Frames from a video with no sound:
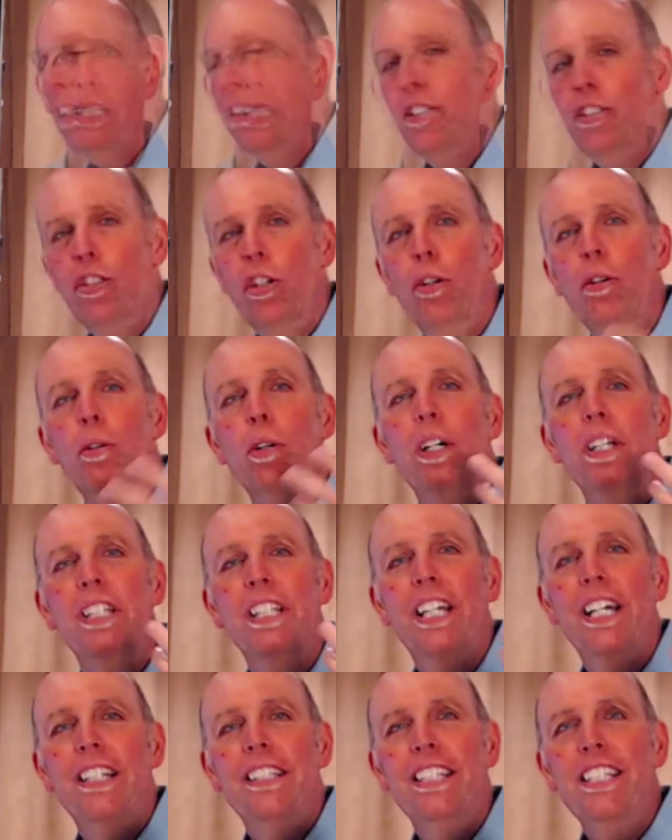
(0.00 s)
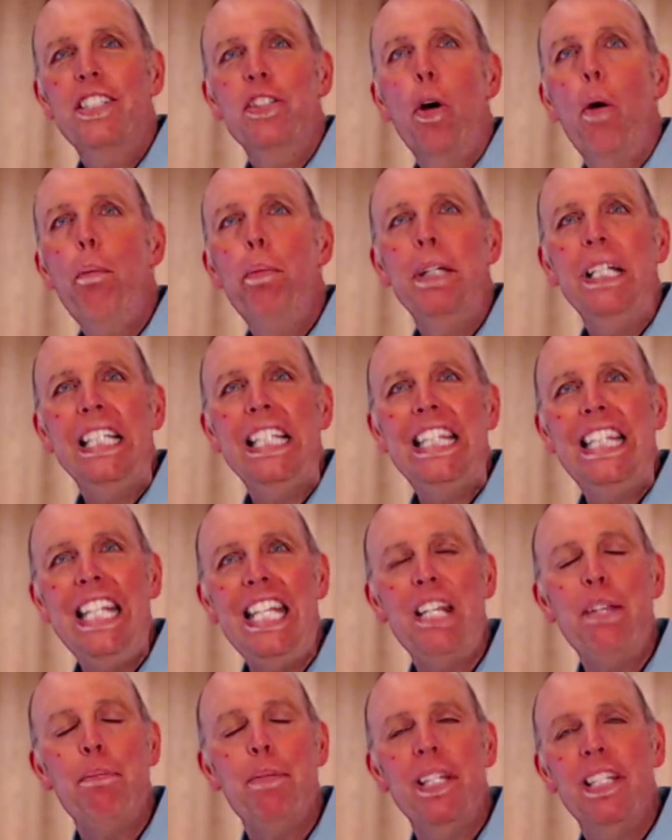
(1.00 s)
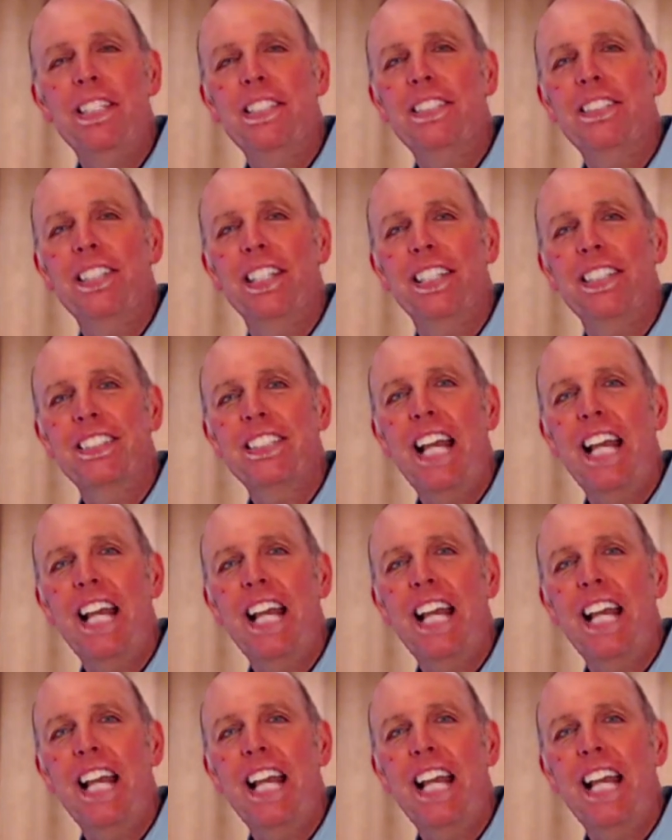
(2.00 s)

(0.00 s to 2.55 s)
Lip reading: So this opening theme is